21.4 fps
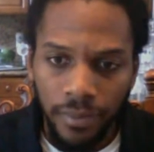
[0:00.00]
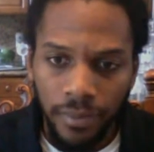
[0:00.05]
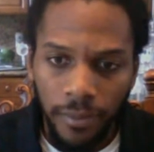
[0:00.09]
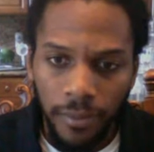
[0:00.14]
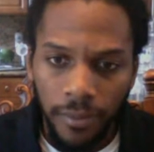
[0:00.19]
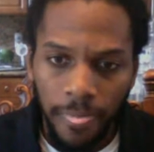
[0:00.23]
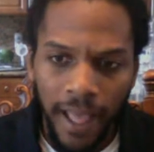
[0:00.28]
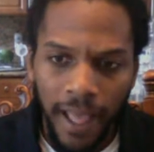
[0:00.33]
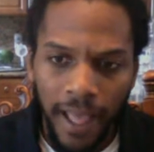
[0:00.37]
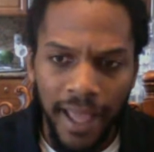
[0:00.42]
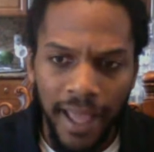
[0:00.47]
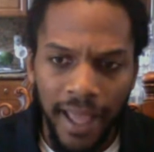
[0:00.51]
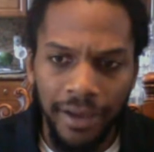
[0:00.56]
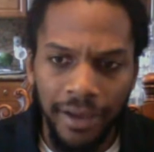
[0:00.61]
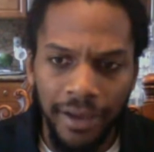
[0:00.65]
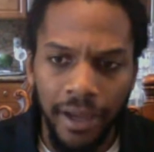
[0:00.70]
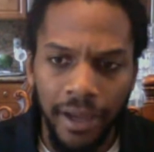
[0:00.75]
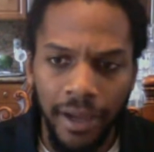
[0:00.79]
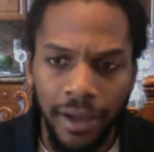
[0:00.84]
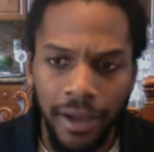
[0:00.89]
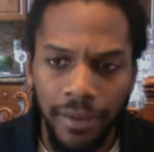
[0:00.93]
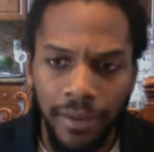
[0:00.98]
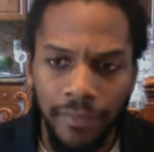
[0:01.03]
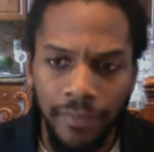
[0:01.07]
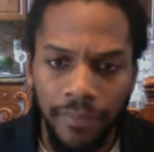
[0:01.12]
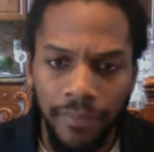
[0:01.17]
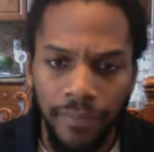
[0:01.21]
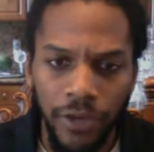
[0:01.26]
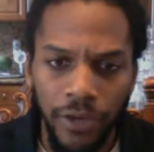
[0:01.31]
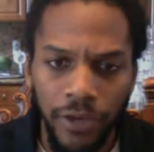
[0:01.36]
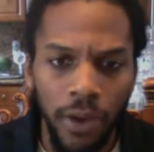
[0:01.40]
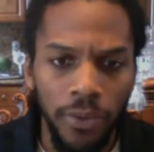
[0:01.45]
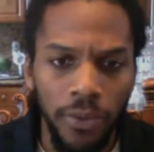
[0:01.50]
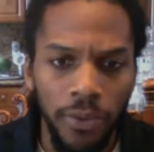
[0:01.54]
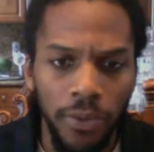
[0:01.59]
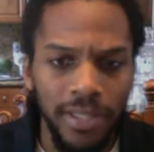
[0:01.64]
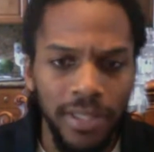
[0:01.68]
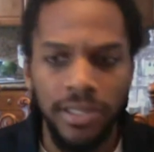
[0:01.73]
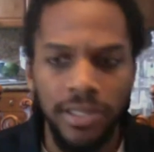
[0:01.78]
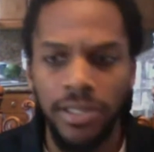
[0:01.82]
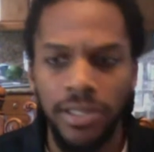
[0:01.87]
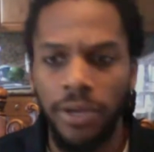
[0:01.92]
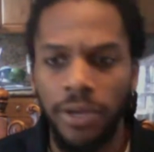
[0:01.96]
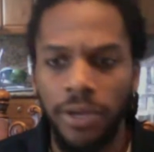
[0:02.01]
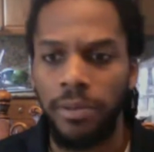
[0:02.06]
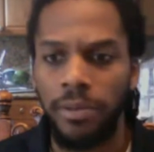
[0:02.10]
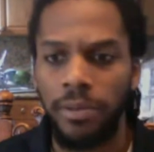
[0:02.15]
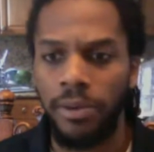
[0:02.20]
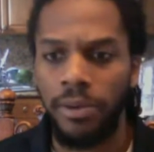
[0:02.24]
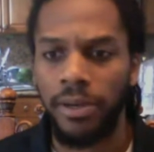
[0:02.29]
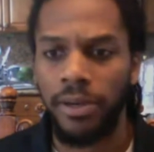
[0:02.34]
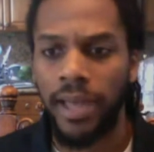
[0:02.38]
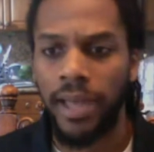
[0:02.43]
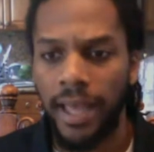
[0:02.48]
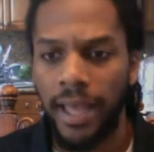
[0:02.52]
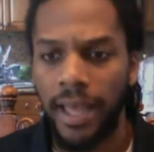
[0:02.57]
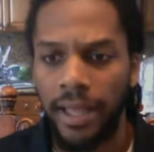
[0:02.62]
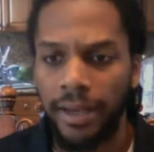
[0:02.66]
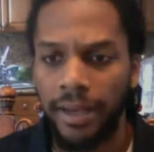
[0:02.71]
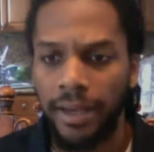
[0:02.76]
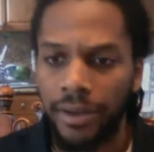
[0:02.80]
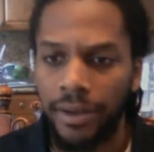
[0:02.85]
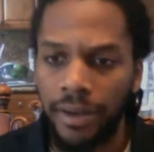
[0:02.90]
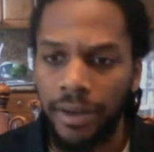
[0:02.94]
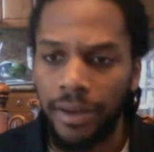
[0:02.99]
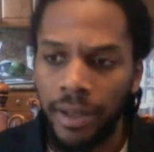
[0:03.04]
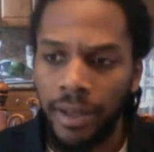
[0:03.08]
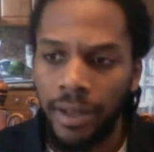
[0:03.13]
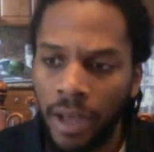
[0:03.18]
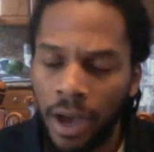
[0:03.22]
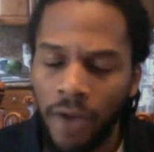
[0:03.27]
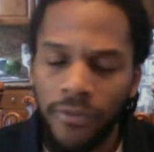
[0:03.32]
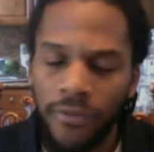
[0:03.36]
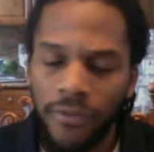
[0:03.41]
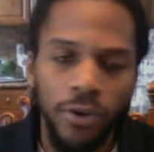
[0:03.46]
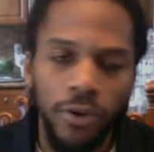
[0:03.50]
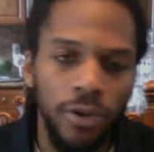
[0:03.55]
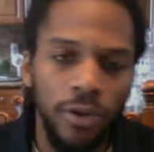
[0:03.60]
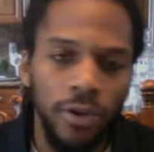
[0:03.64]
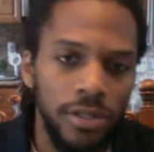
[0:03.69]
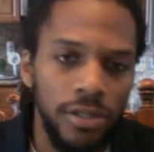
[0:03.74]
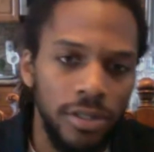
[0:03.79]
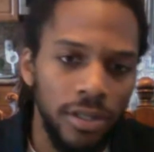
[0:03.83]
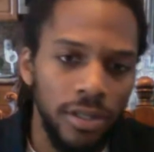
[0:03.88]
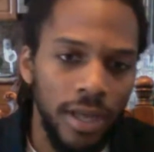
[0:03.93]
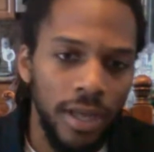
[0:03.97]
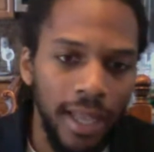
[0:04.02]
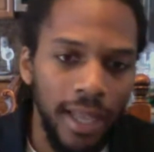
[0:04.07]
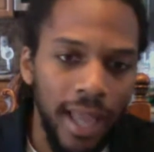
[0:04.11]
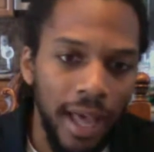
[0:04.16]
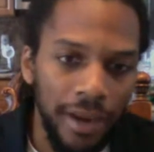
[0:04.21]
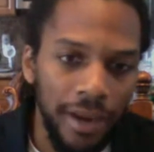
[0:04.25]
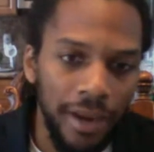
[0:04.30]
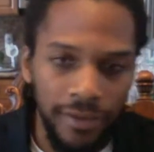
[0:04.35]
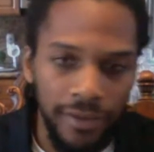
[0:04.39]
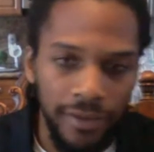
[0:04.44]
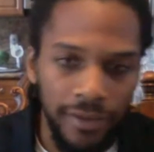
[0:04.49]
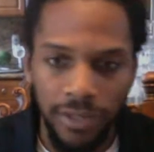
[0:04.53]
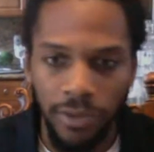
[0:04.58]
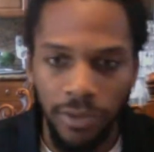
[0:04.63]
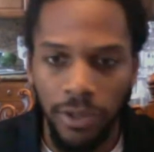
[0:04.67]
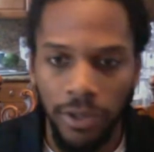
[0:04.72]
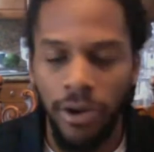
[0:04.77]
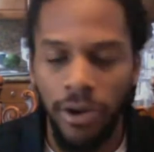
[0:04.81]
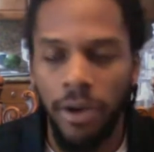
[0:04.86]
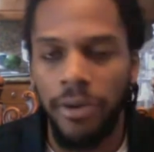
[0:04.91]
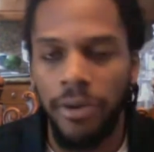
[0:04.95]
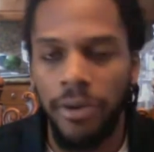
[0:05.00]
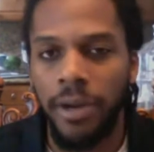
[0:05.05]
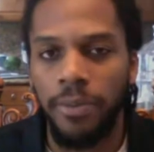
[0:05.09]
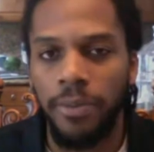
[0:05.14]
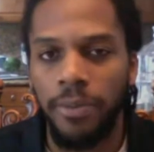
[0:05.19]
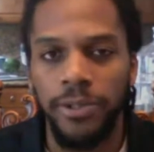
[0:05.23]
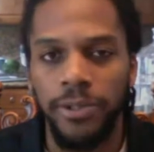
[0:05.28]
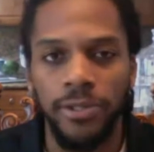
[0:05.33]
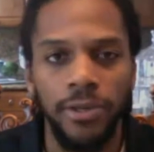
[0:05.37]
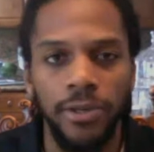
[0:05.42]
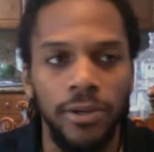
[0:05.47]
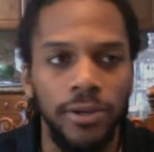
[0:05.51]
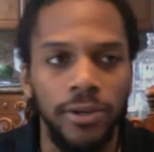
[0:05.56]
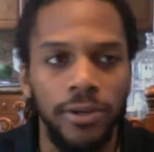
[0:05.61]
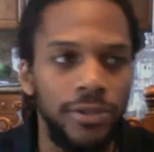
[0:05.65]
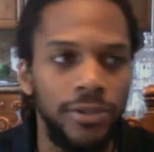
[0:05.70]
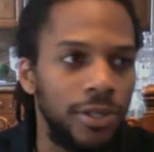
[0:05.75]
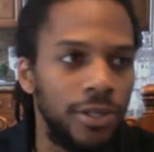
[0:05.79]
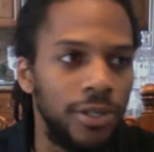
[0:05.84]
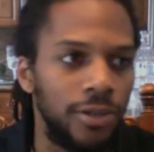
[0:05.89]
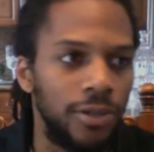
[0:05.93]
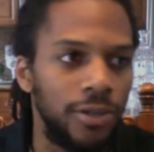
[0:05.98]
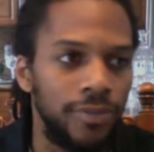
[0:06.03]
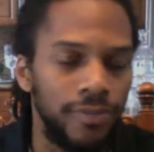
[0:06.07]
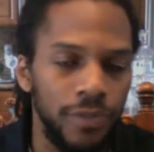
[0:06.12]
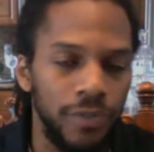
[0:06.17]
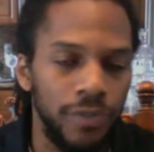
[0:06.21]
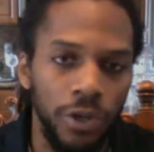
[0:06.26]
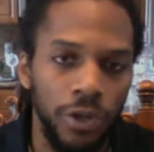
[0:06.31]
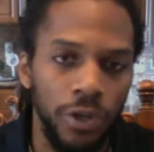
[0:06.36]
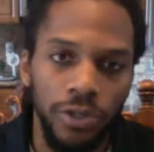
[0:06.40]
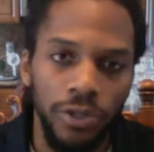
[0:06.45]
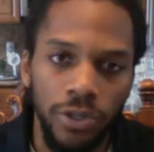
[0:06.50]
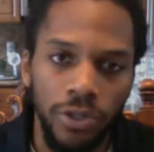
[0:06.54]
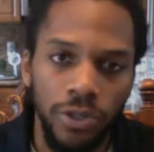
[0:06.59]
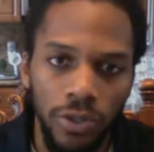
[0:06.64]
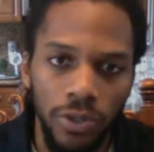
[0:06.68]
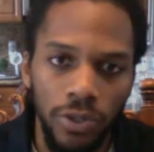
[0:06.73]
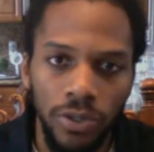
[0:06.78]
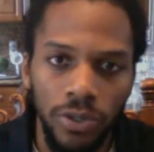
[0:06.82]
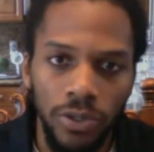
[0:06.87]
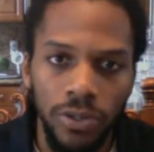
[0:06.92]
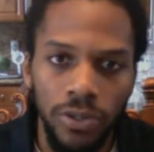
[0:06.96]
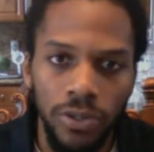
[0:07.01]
And, I went to Stony Brook. And of course, a lot of us, when growing up, we're told, go to school.